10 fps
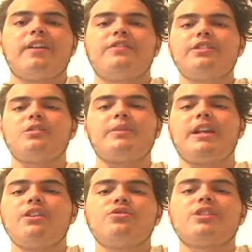This should be
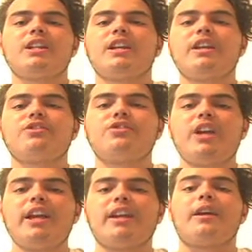interesting and
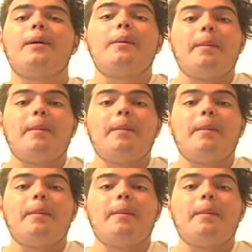entertaining.